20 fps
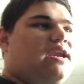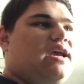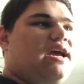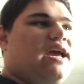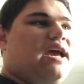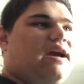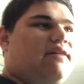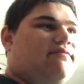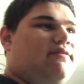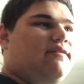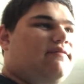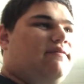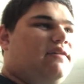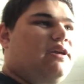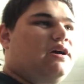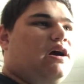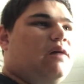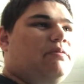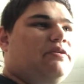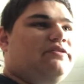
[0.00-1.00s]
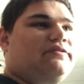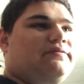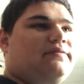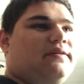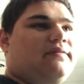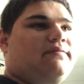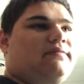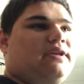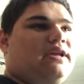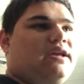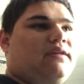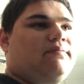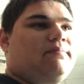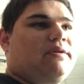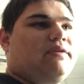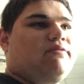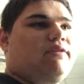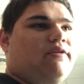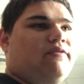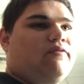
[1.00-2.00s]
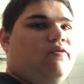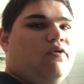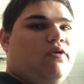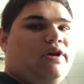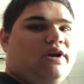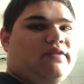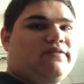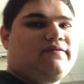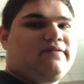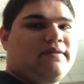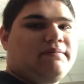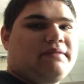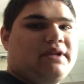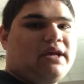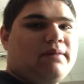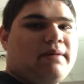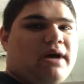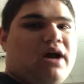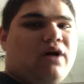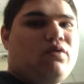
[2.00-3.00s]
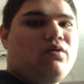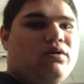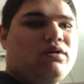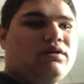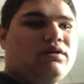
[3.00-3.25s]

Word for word: I have, I think, almost 50, between 40 and 50 about.